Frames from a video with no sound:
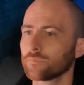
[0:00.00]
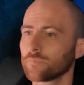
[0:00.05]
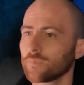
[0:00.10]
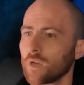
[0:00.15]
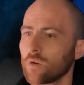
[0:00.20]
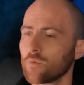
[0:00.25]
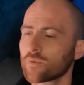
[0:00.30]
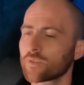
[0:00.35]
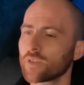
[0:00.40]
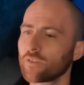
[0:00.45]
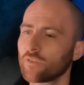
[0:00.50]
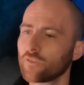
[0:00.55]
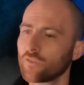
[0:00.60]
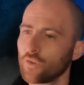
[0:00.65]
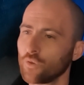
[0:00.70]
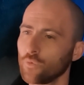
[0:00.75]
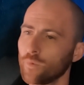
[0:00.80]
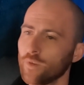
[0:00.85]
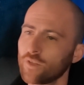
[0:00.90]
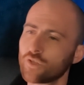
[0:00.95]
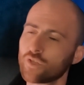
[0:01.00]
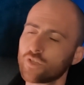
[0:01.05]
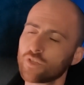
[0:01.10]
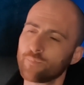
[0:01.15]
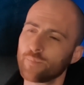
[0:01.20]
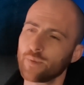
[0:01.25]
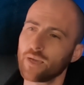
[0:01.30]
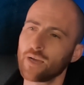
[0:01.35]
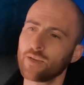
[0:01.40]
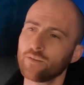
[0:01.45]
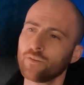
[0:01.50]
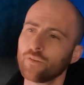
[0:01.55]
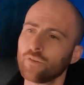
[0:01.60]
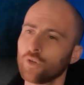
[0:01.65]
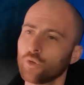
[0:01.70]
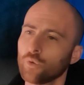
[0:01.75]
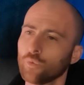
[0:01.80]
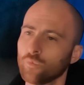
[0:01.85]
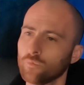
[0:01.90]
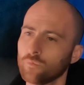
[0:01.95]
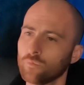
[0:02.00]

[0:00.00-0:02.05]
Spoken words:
That was like 2 inches behind you.